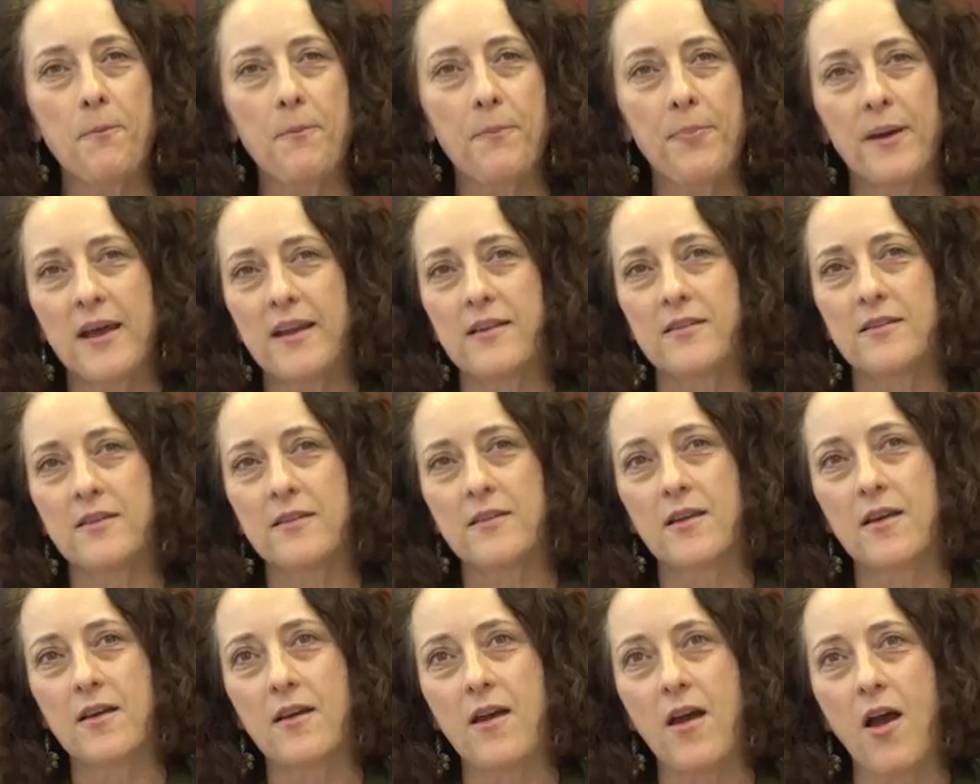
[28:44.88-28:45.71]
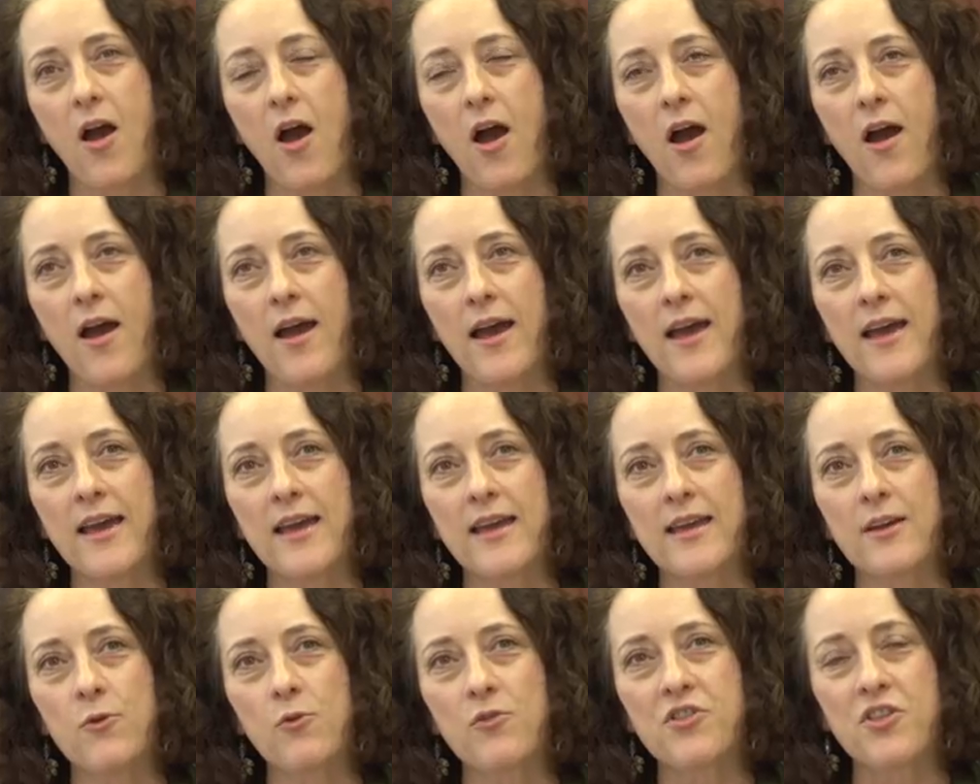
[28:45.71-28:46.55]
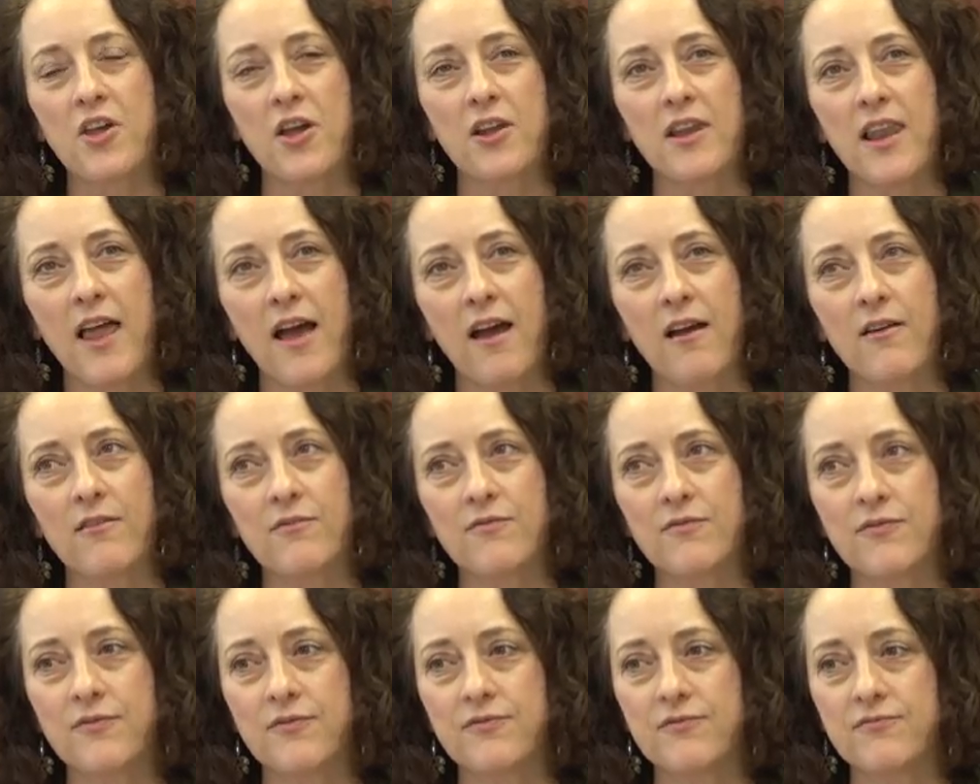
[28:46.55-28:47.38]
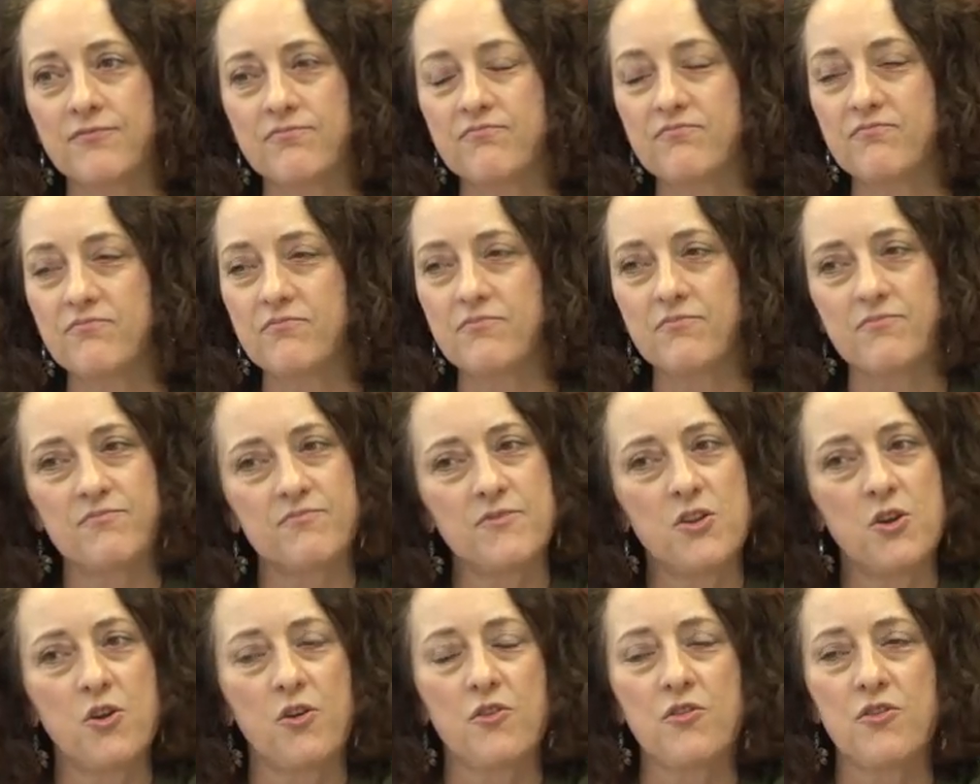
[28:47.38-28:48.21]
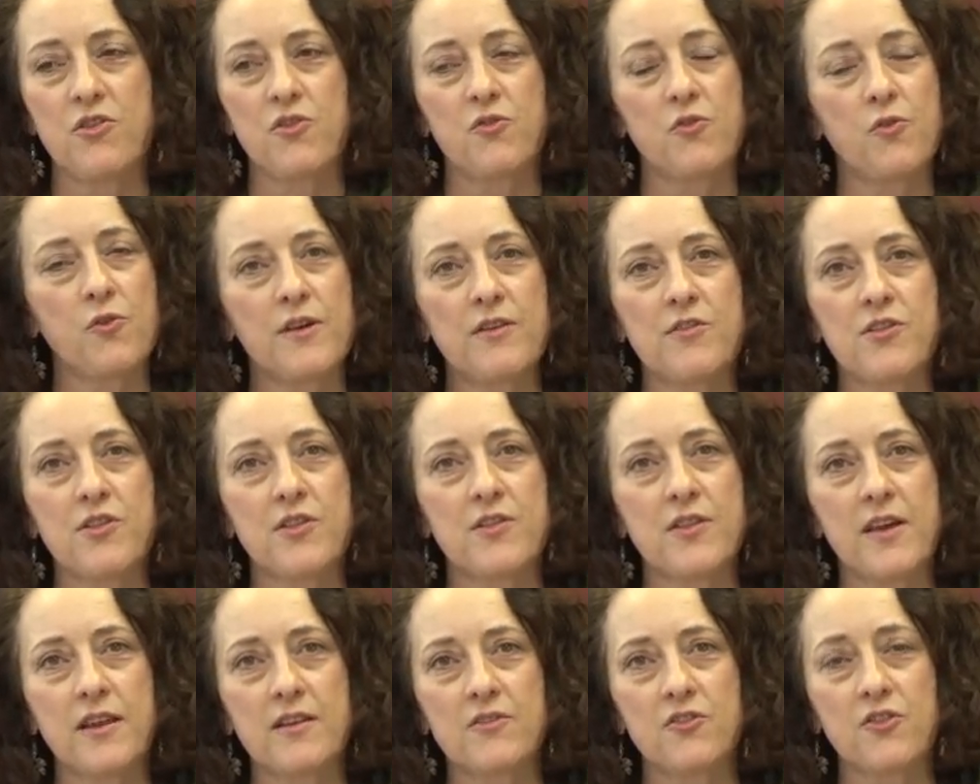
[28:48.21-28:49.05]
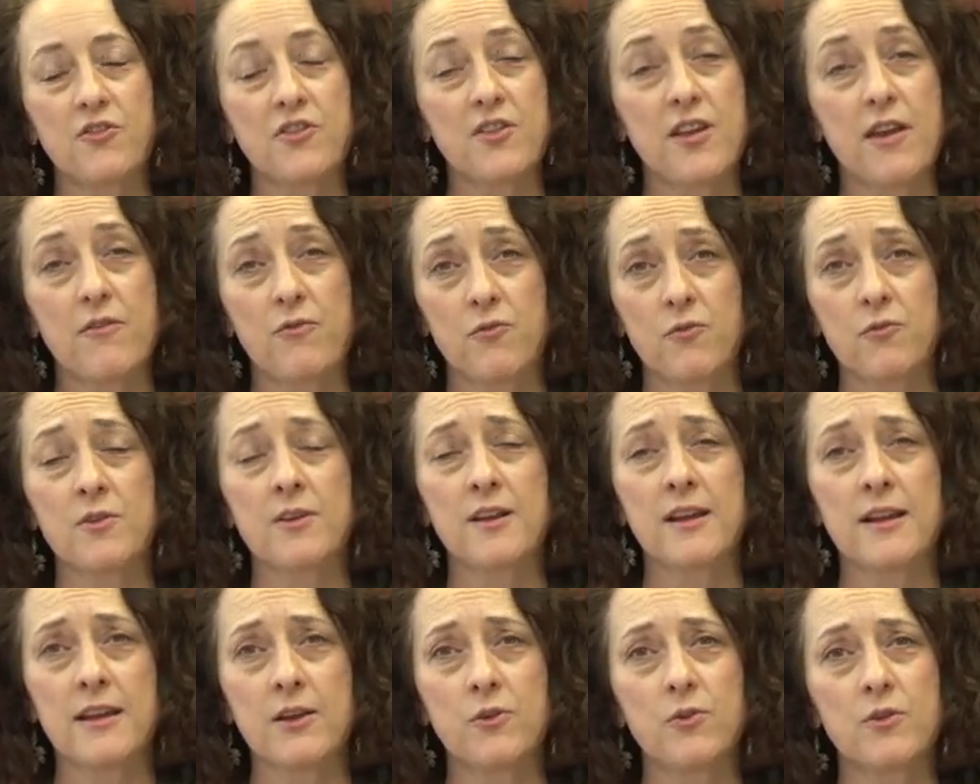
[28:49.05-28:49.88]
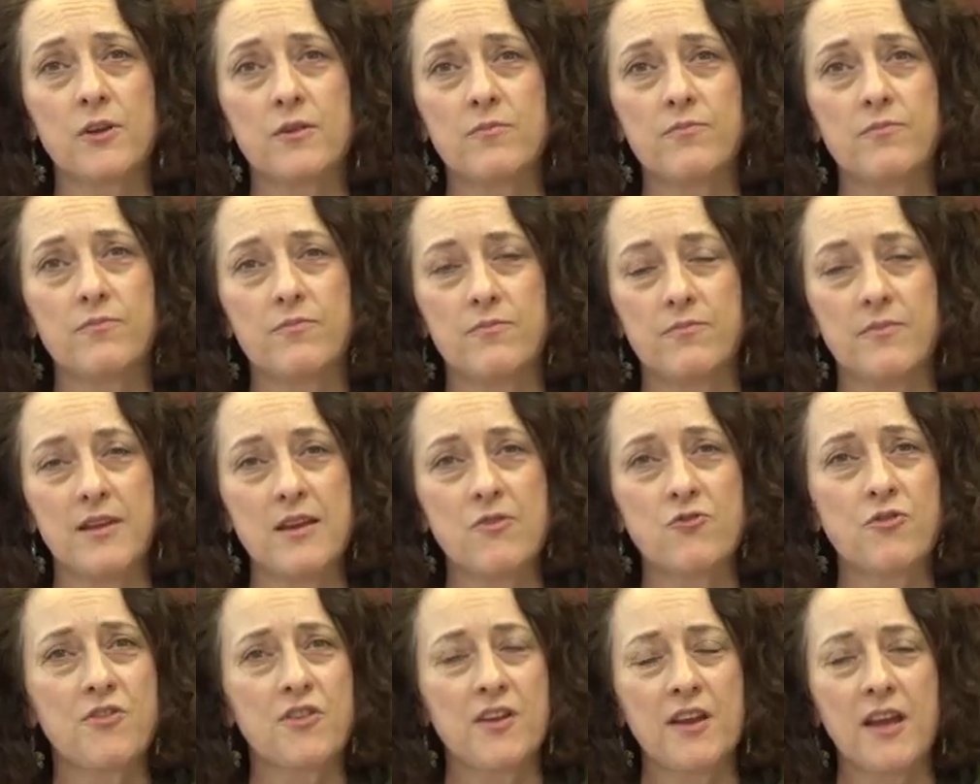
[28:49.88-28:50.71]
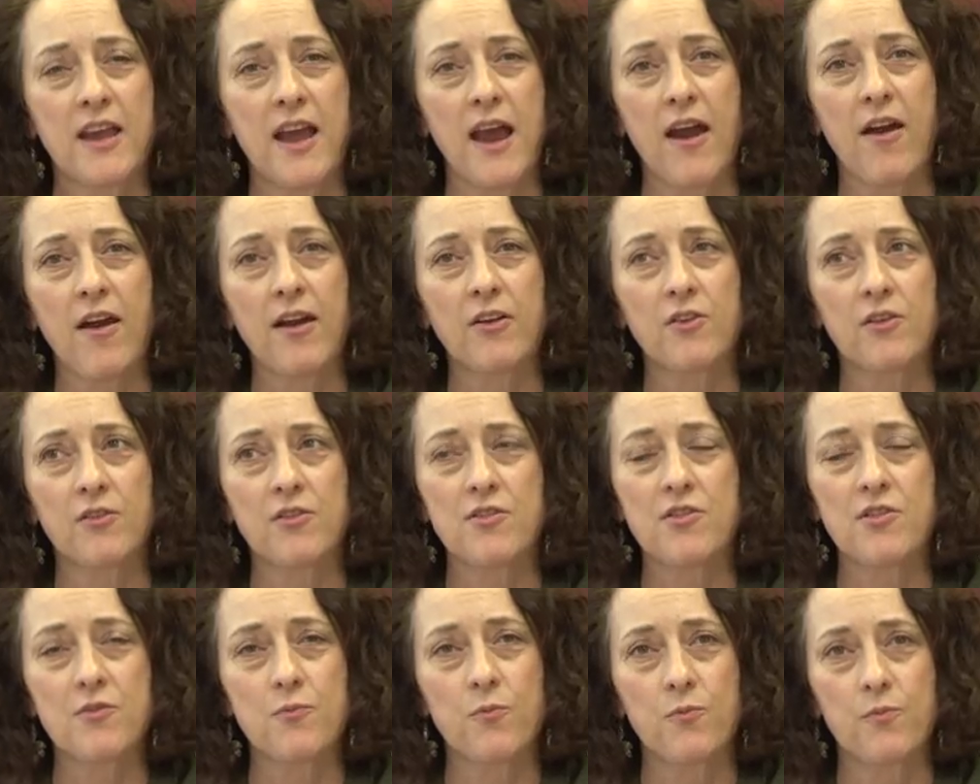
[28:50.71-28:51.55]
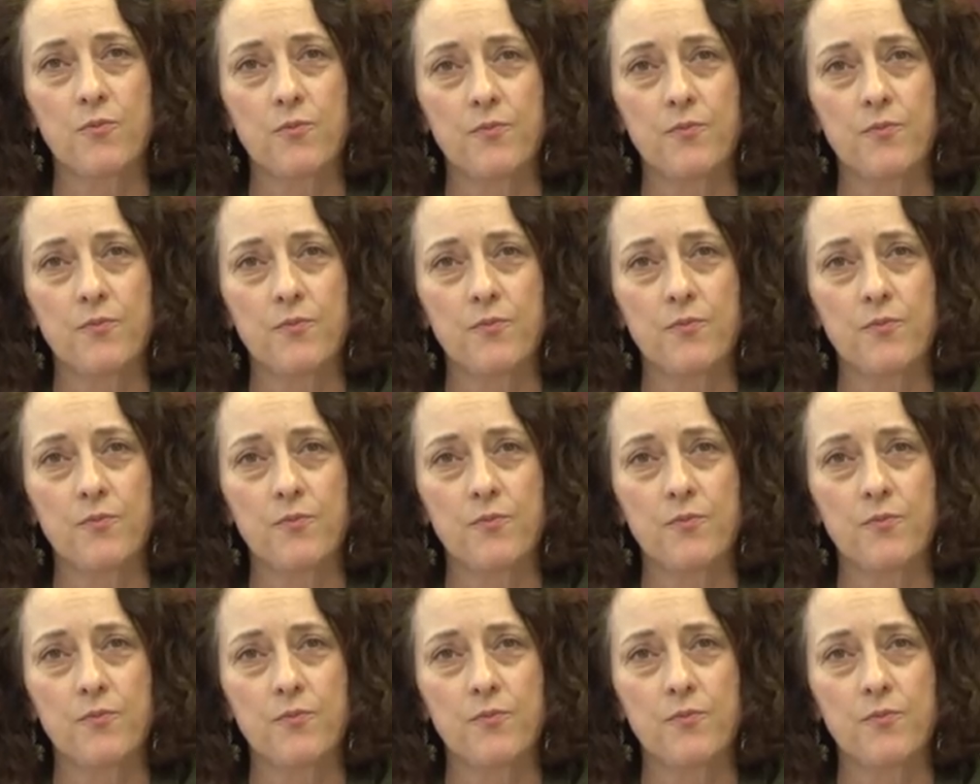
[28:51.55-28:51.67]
but I also love, you know, stories that just have really good, interesting characters.